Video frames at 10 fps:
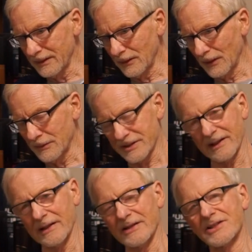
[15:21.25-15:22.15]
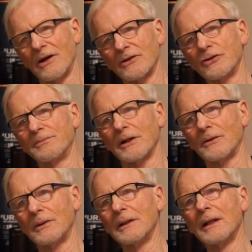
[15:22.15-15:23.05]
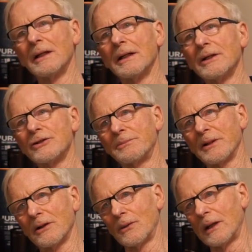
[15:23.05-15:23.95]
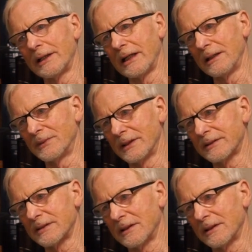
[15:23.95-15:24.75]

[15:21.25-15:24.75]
always think of the song Tupelo Honey, but